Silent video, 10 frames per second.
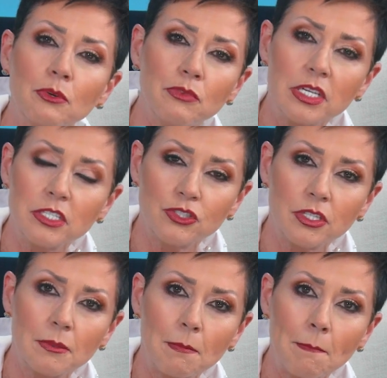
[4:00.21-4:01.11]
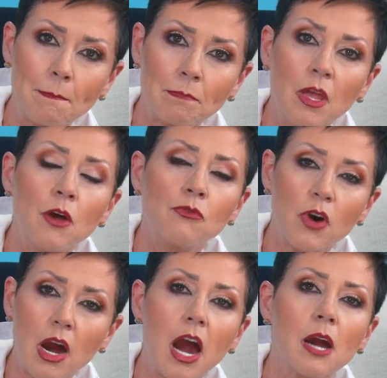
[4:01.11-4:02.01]
provision
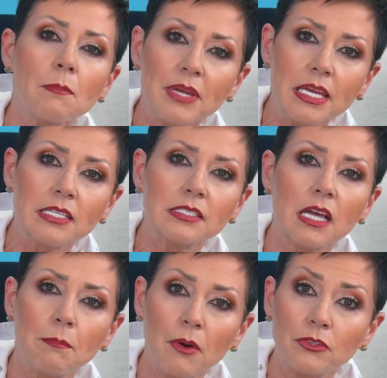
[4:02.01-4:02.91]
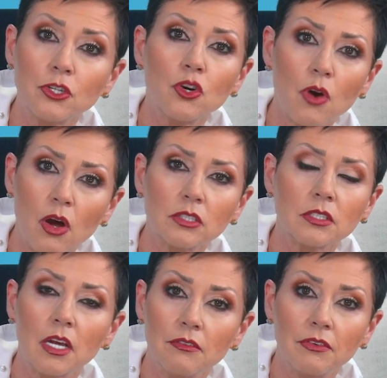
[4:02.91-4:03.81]
for our peace upon the
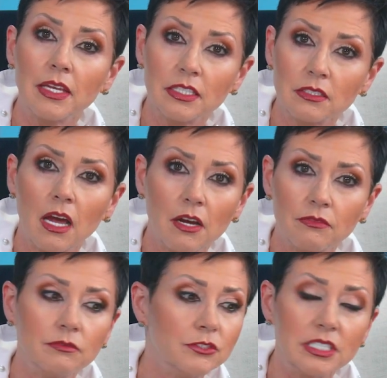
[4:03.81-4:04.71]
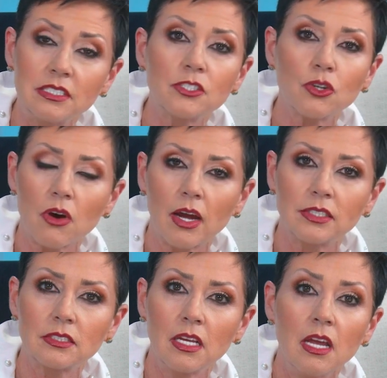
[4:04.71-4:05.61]
cross of Jesus
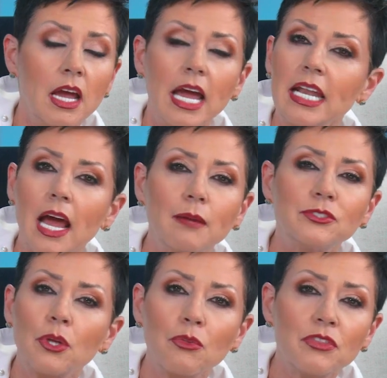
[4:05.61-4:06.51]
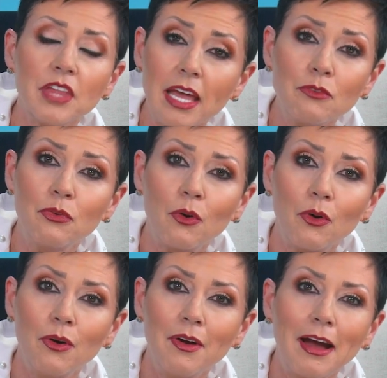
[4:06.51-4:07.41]
Christ. And I'm so
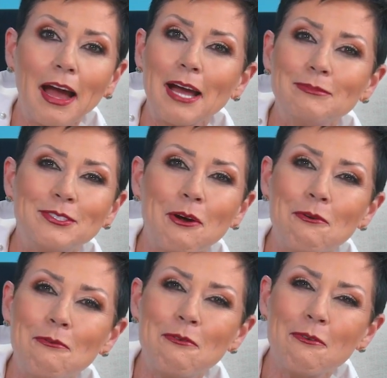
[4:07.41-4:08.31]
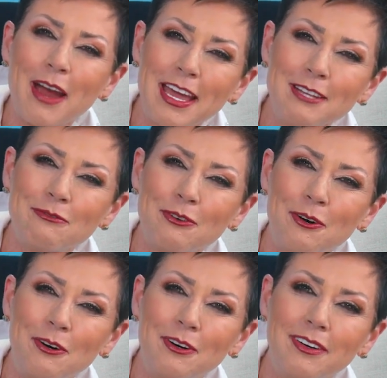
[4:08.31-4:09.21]
thankful, I'm so
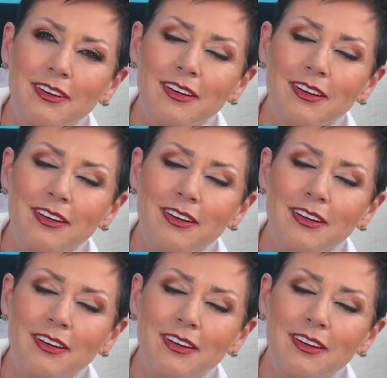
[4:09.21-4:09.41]
grateful